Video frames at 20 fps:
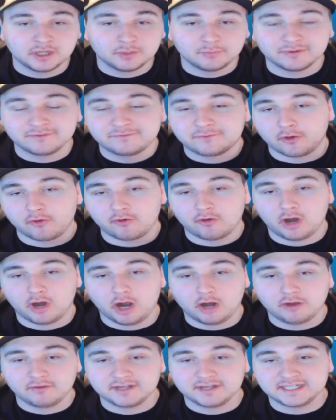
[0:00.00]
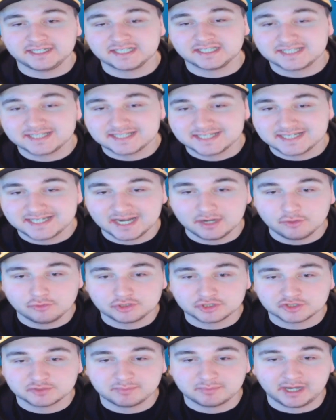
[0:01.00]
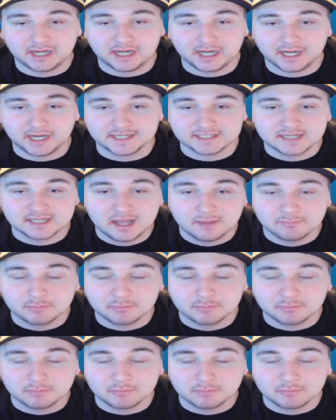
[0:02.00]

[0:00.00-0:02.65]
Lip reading: with Ferrari still just behind.